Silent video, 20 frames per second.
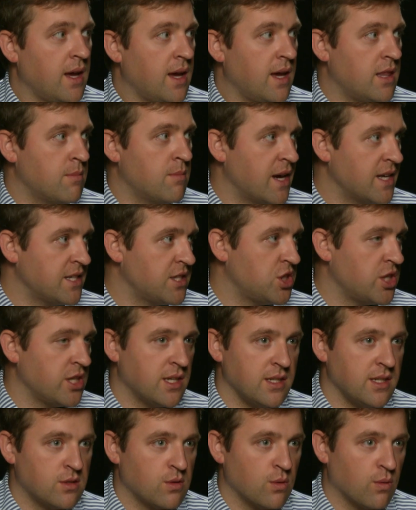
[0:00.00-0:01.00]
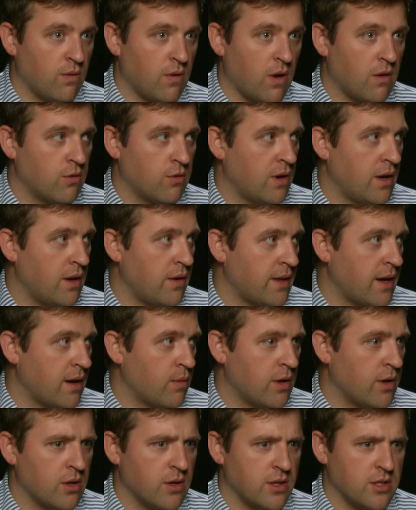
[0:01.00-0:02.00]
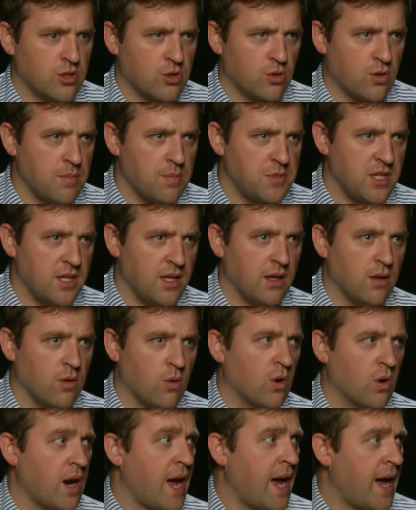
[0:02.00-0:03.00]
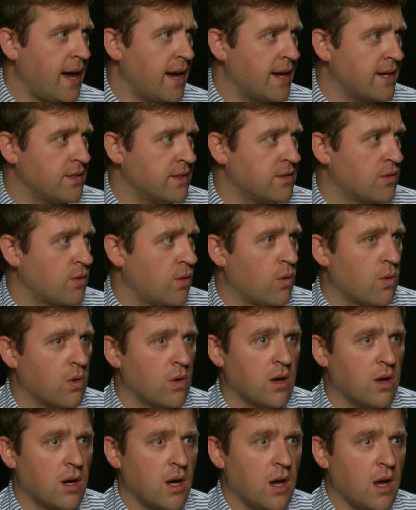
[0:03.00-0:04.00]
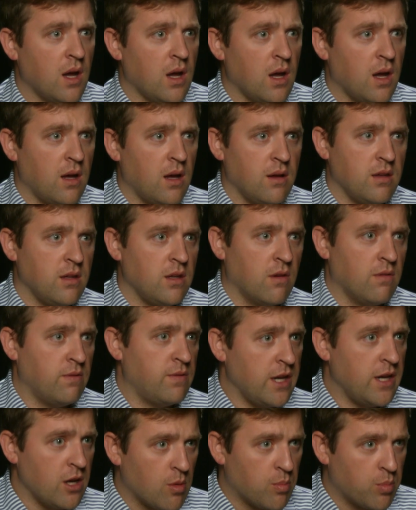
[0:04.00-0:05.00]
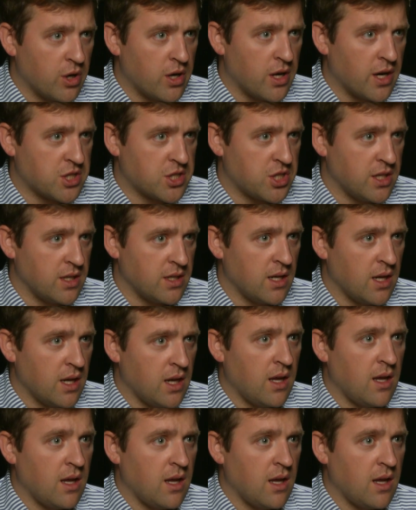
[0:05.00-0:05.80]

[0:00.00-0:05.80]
And the messaging needs to revolve around that, whether it's scripting or ads or, video production.